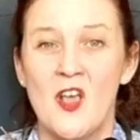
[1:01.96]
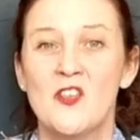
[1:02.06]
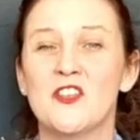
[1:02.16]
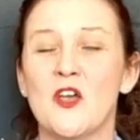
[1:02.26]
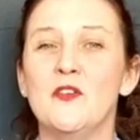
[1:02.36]

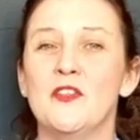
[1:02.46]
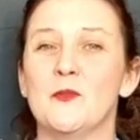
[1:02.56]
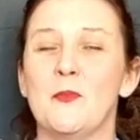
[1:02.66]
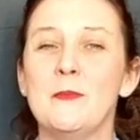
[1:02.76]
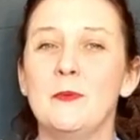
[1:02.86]
so that
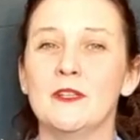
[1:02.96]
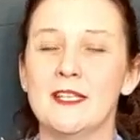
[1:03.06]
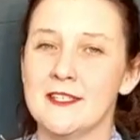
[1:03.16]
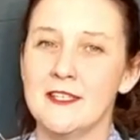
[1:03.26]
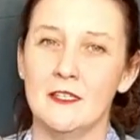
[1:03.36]
people
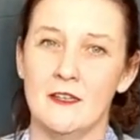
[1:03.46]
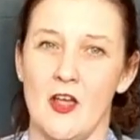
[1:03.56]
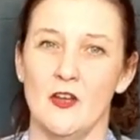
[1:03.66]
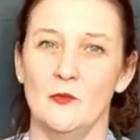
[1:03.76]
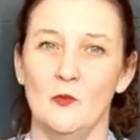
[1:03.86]
listening at
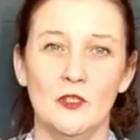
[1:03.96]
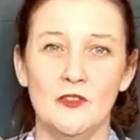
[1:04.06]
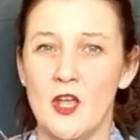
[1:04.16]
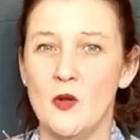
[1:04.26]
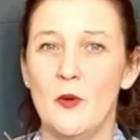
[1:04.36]
home will
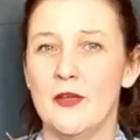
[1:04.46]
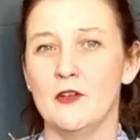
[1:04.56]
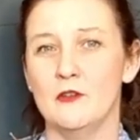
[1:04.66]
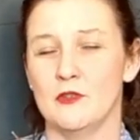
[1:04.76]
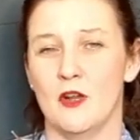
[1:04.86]
know whether
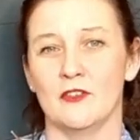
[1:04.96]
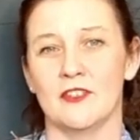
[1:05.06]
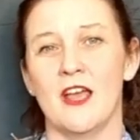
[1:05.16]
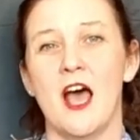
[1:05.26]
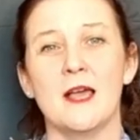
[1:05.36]
or not
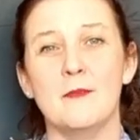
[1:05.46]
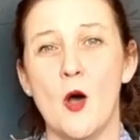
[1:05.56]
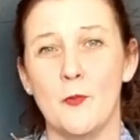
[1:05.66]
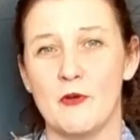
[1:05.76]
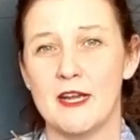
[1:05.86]
I am
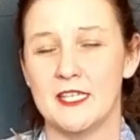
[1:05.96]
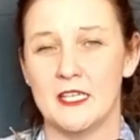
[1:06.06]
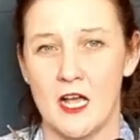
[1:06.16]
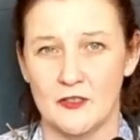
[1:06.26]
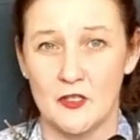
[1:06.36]
operating
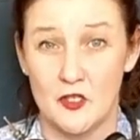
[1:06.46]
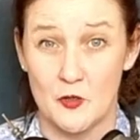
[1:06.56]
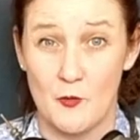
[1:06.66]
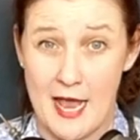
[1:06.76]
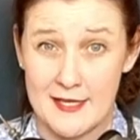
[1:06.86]
under
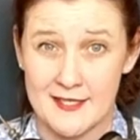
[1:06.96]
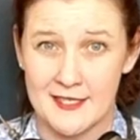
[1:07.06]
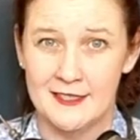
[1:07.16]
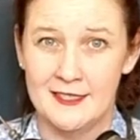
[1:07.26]
duress.